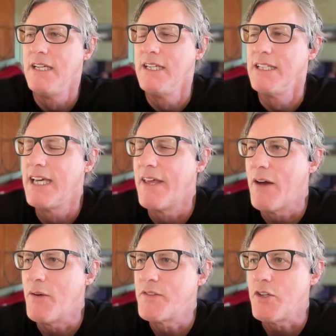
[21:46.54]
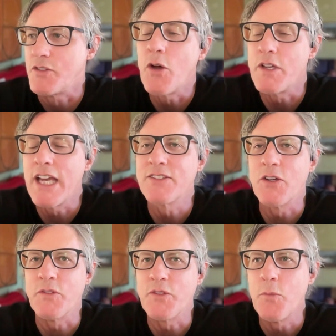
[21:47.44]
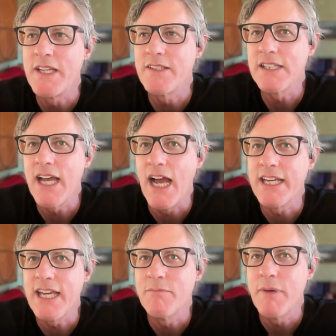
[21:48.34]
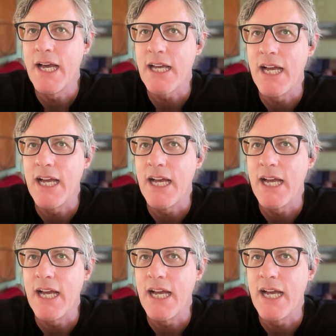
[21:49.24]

Yeah, that was true. So yeah, so basically I came back.